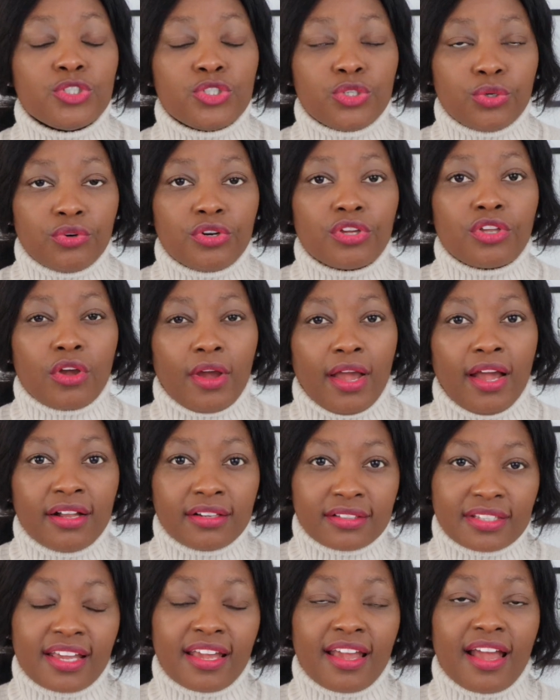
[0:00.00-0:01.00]
during your
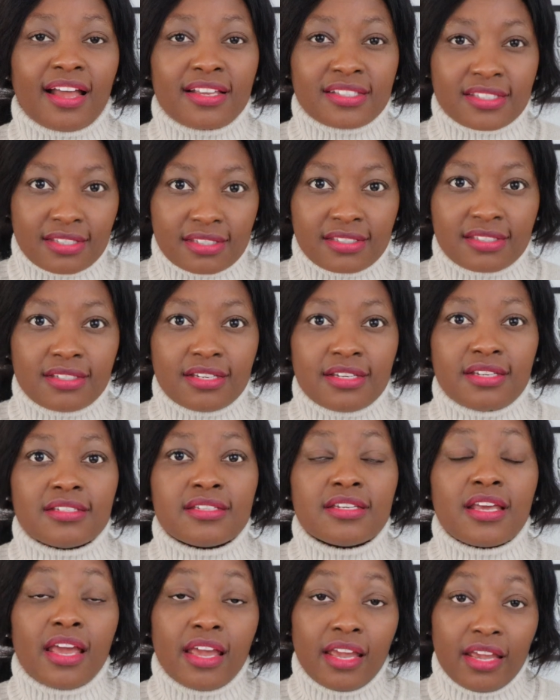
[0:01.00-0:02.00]
healthcare
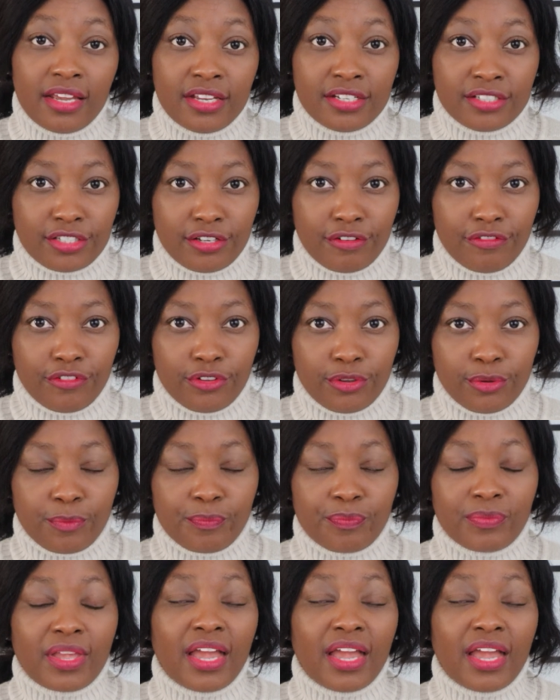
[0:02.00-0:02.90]
assistant interview.